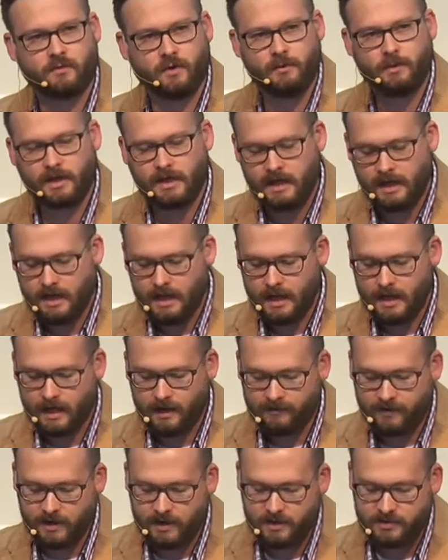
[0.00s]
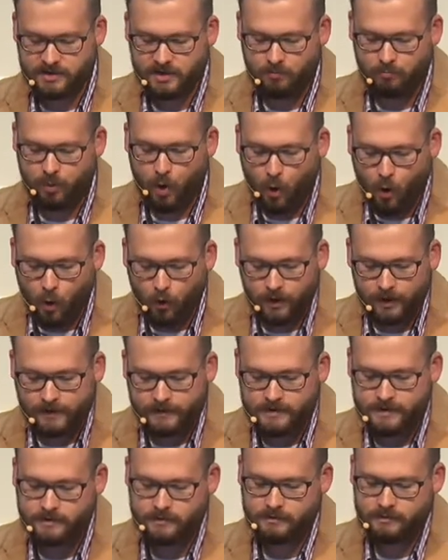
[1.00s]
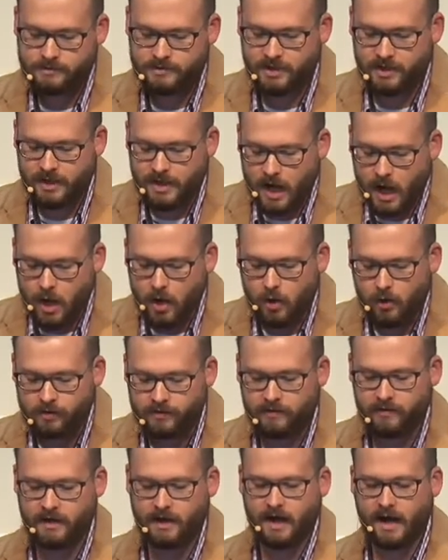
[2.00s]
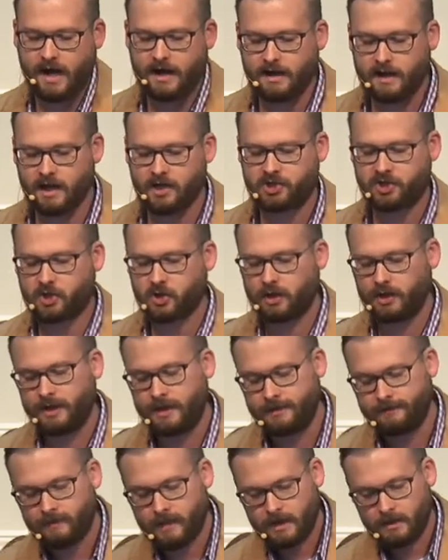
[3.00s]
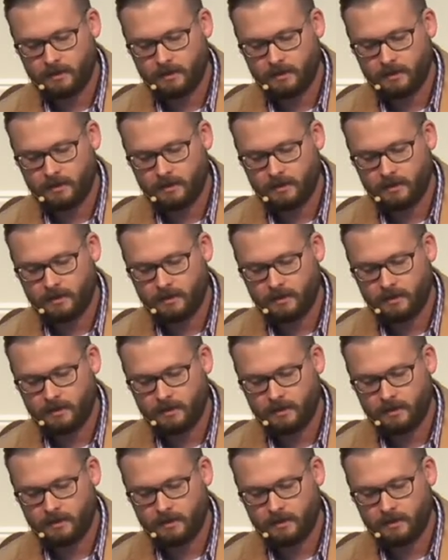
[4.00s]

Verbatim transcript: we begin, I think it's important to note that I initially